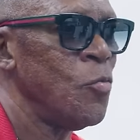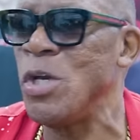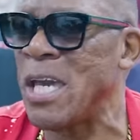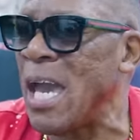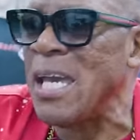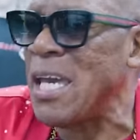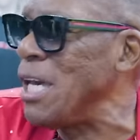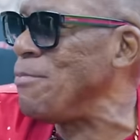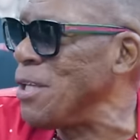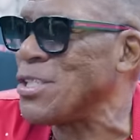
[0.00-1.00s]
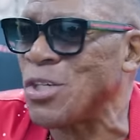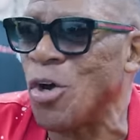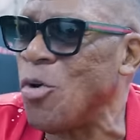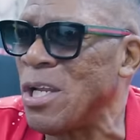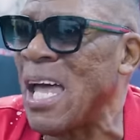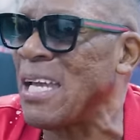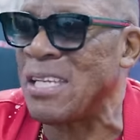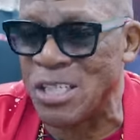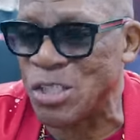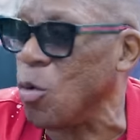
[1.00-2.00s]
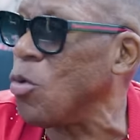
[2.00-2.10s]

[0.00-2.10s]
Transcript: We can't keep this going like this.